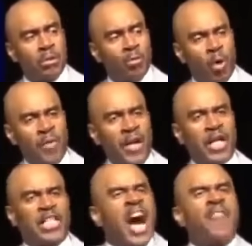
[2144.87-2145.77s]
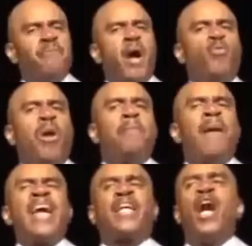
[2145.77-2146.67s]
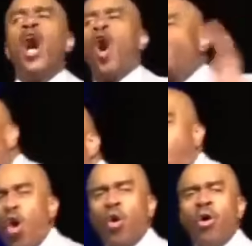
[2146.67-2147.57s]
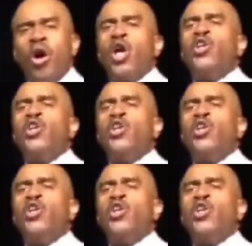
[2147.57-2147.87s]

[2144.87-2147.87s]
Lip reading: where the government will make a rule,